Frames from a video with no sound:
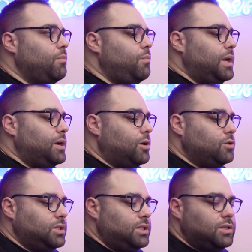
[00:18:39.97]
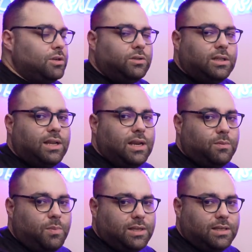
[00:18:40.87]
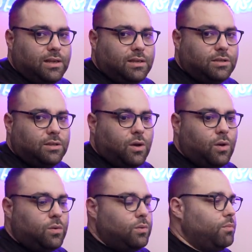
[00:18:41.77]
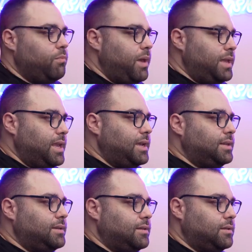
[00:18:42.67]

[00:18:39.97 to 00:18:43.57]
Because it's not a trained pixel. So making it